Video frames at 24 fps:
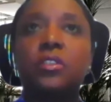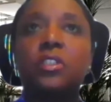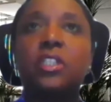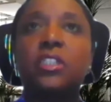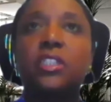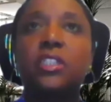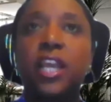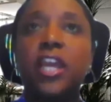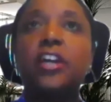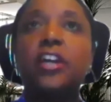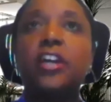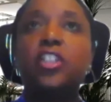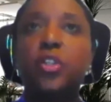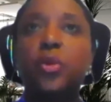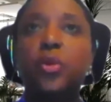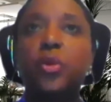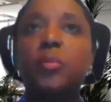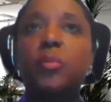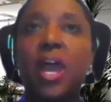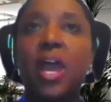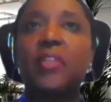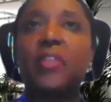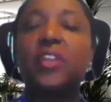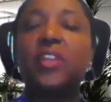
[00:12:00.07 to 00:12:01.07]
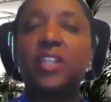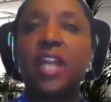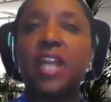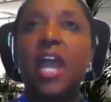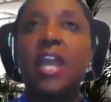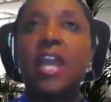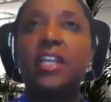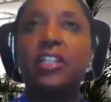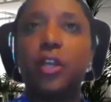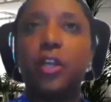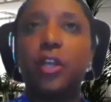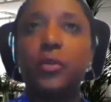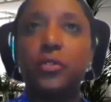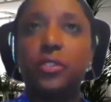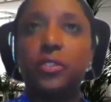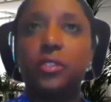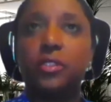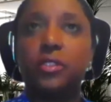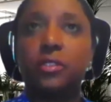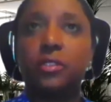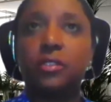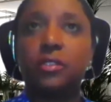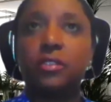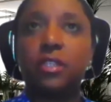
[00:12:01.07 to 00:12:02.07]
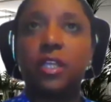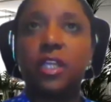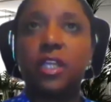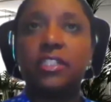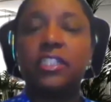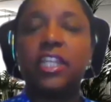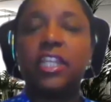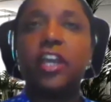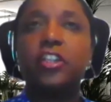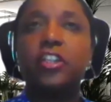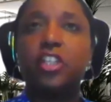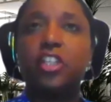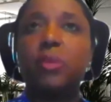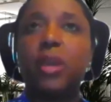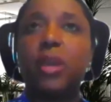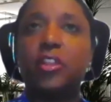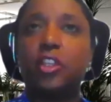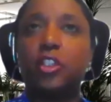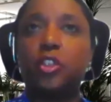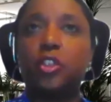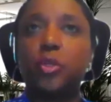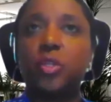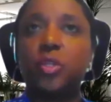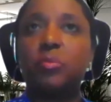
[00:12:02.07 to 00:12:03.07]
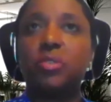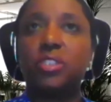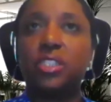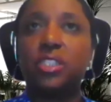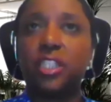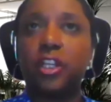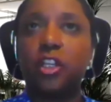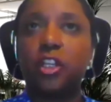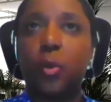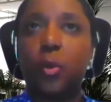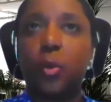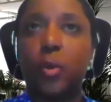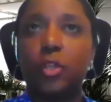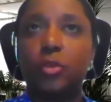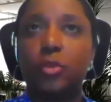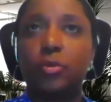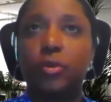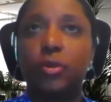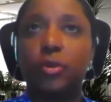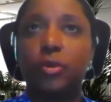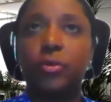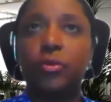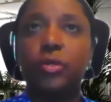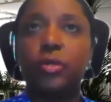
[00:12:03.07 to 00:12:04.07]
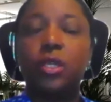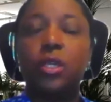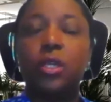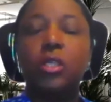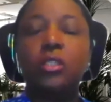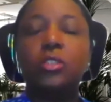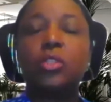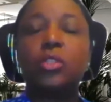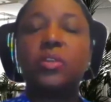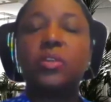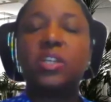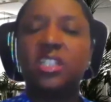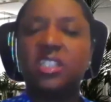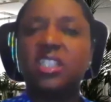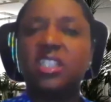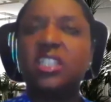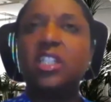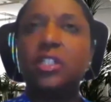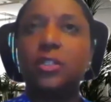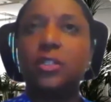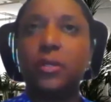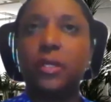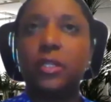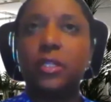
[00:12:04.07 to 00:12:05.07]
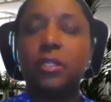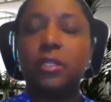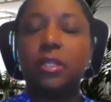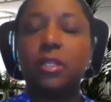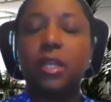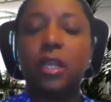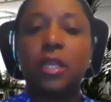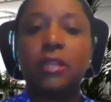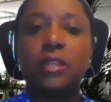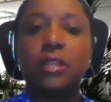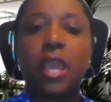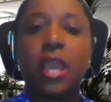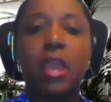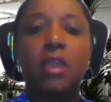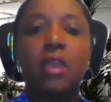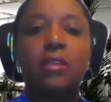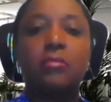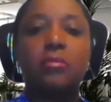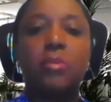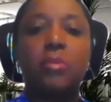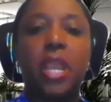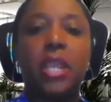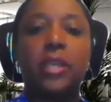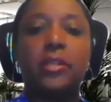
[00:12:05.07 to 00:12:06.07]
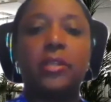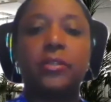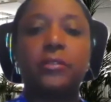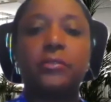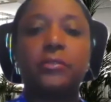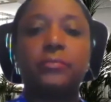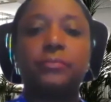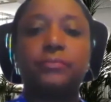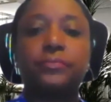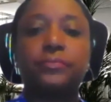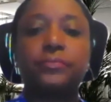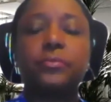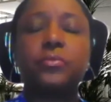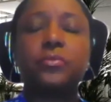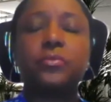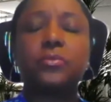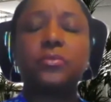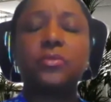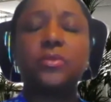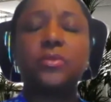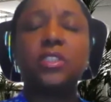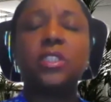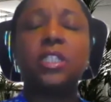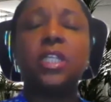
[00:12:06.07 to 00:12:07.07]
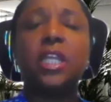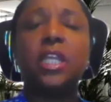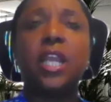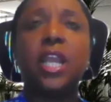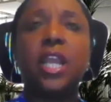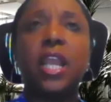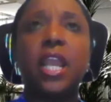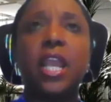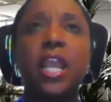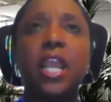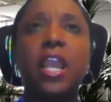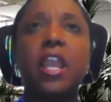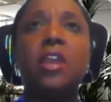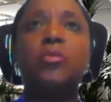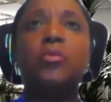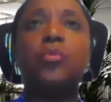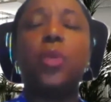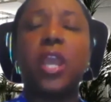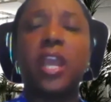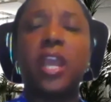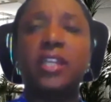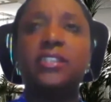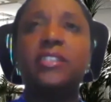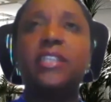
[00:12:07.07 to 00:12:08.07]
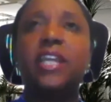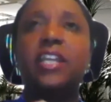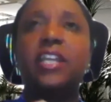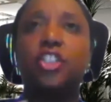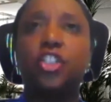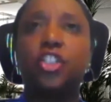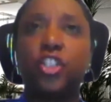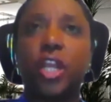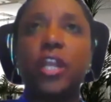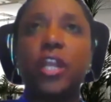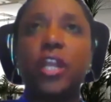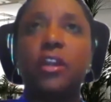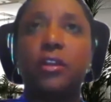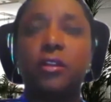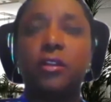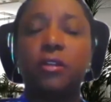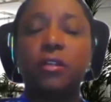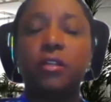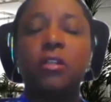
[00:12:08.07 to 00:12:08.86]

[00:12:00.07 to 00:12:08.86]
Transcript: tell you about the diagnosis and tell you about the treatments they're going through. So consider it in that manner. And as they share,